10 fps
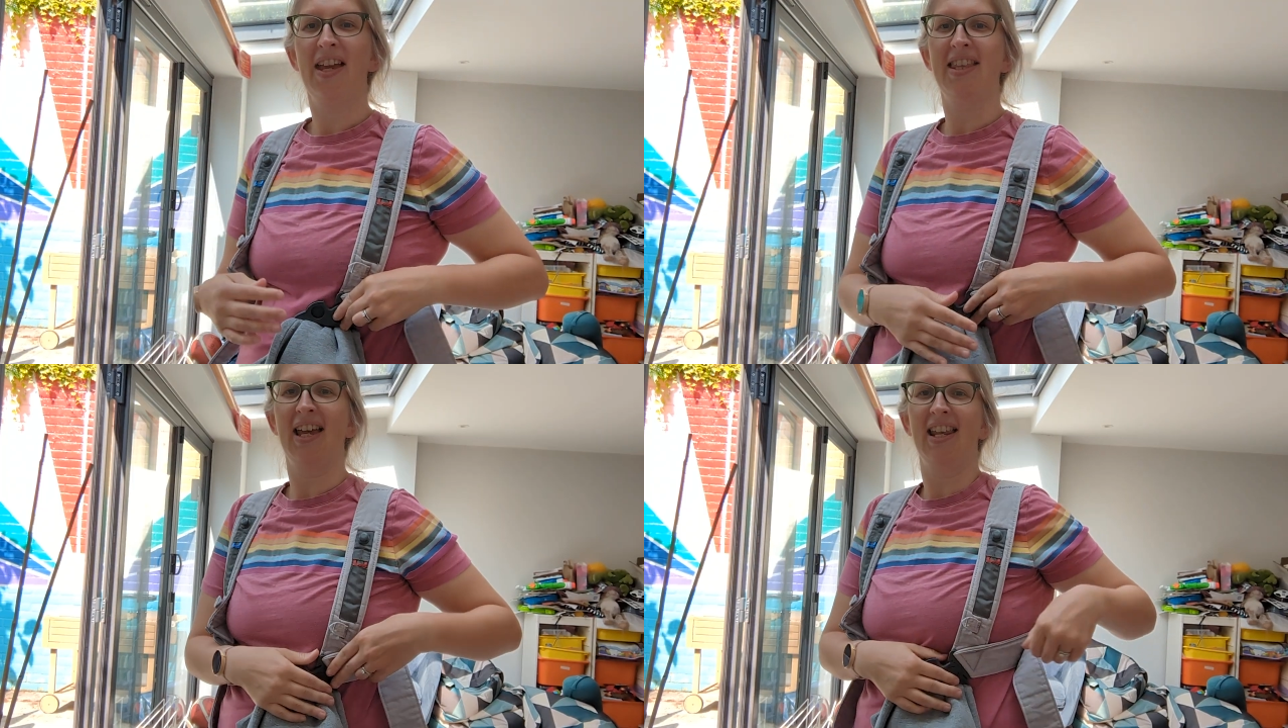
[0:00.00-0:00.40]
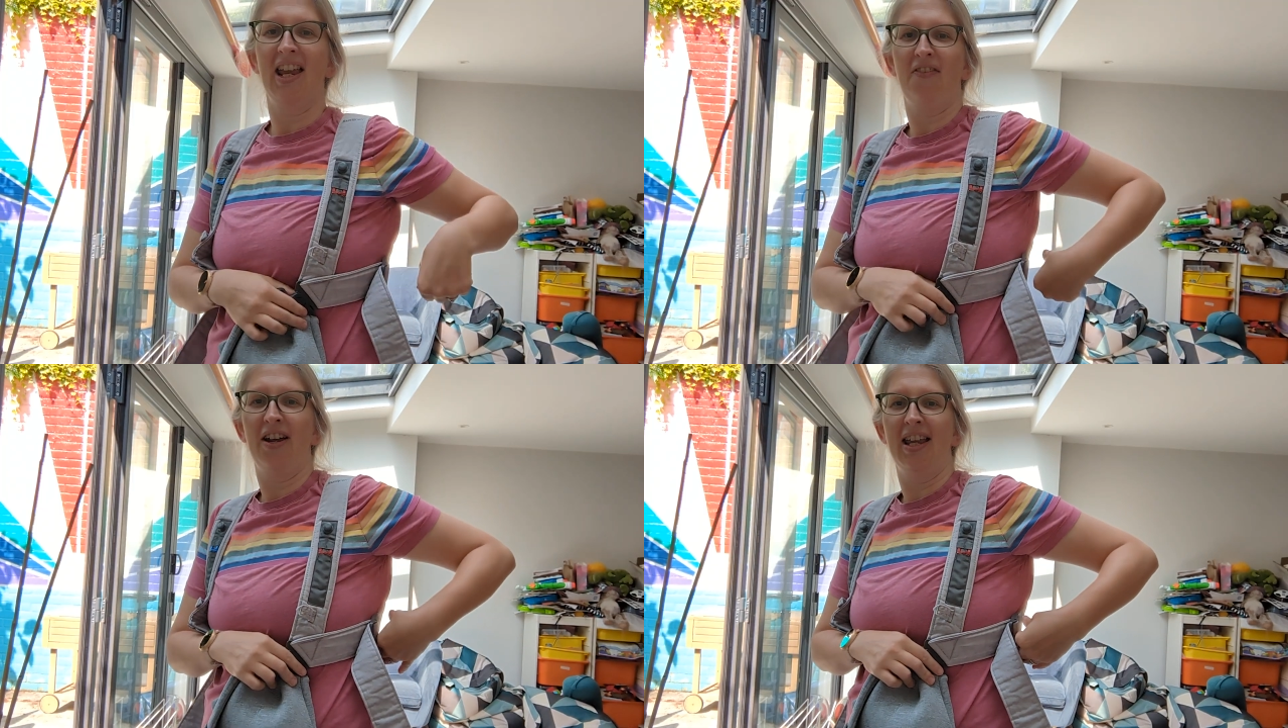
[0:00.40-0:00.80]
And then
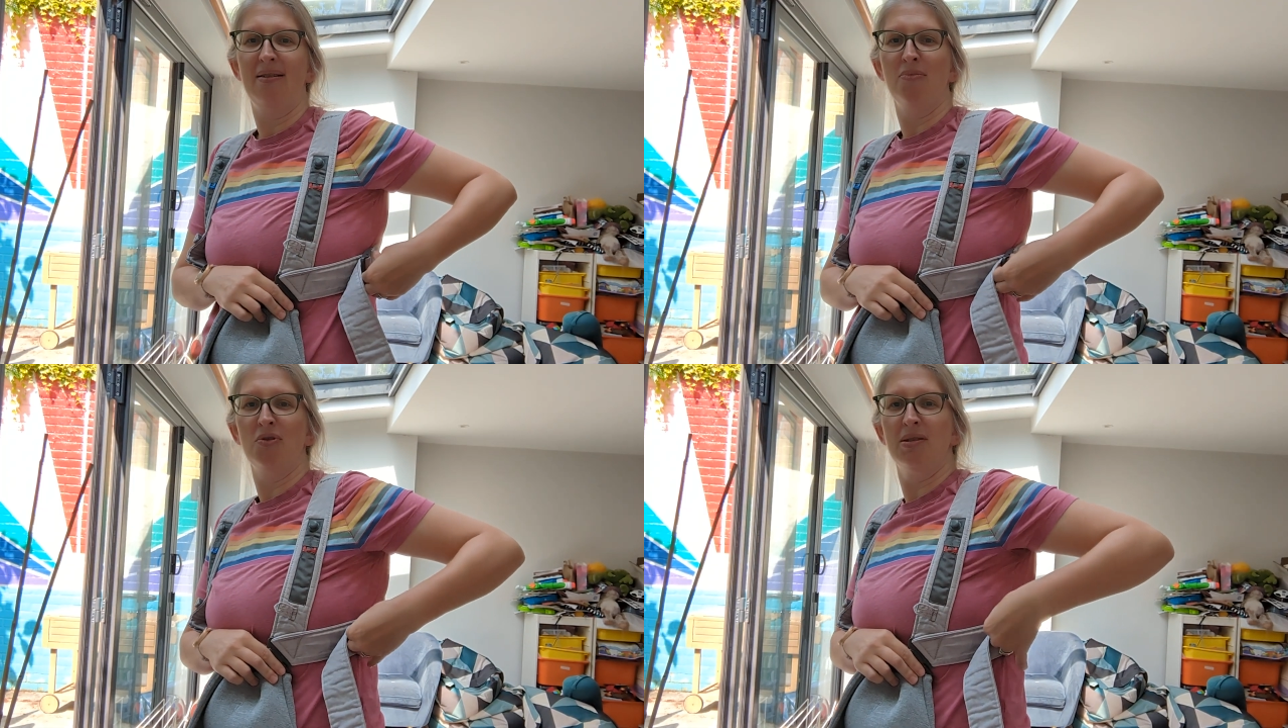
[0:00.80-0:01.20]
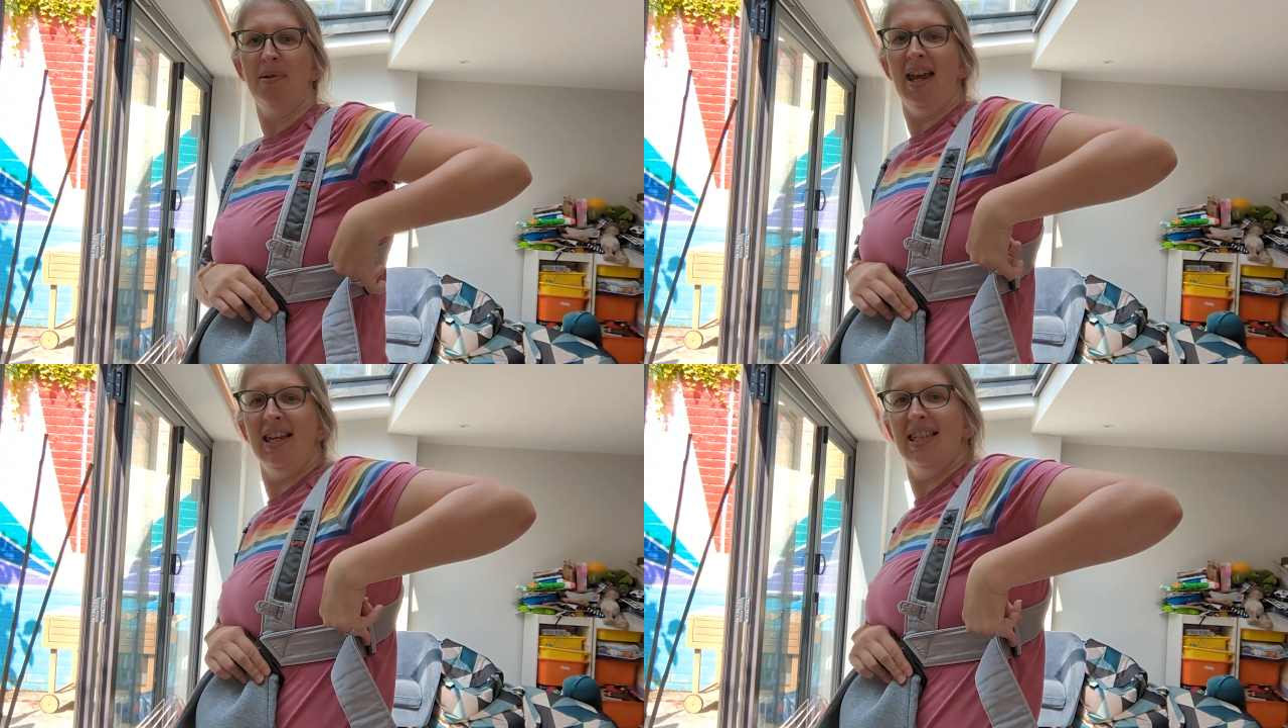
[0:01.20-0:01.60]
if I need more
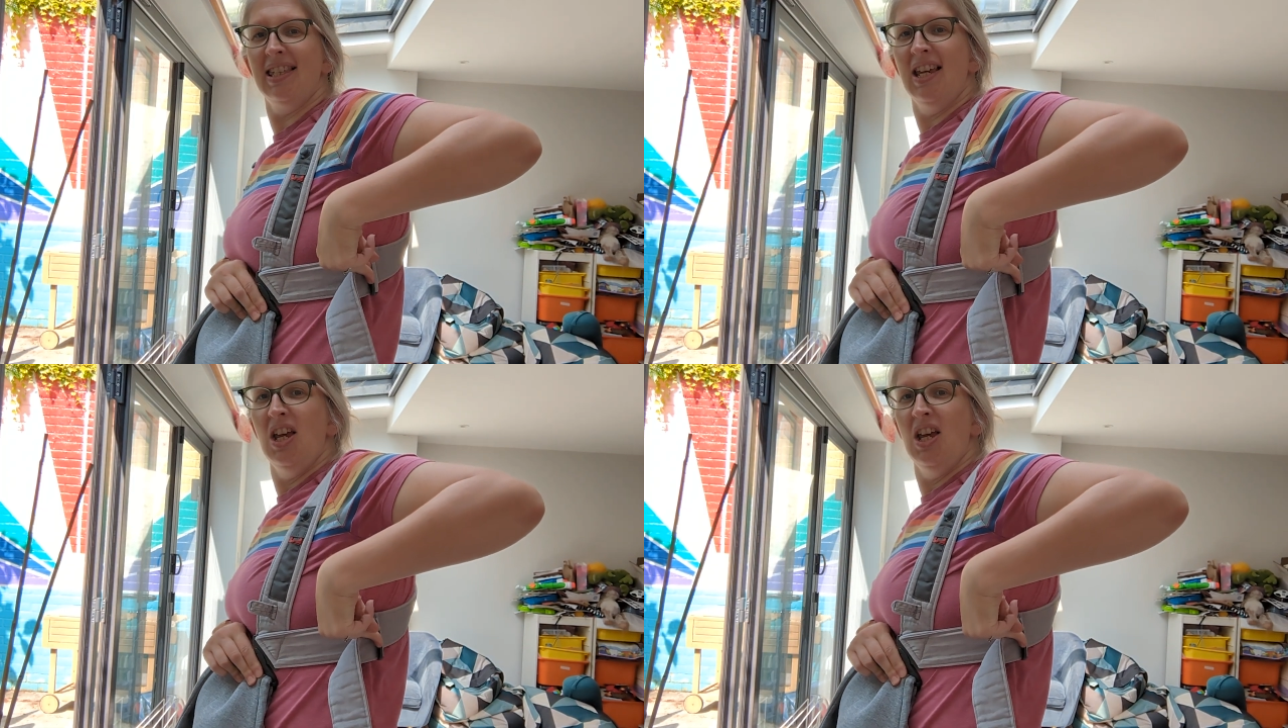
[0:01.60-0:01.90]
space,